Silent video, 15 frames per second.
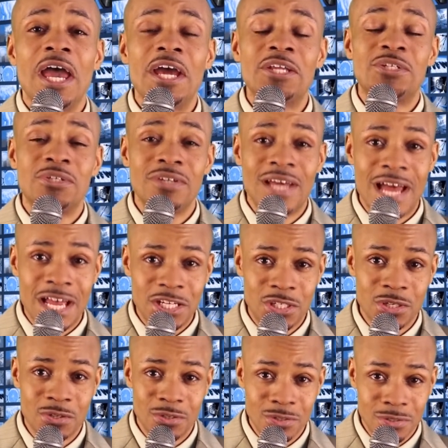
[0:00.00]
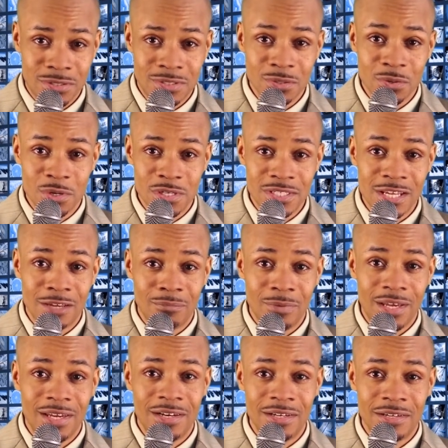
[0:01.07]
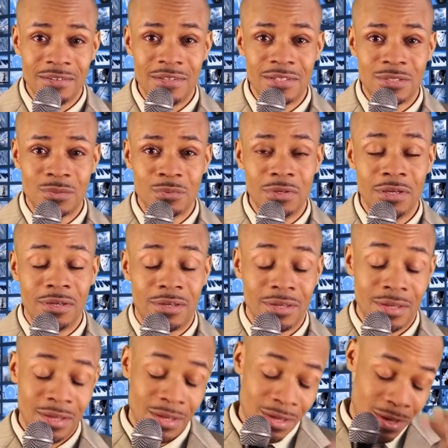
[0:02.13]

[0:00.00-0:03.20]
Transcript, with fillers: international news stories that made it this week.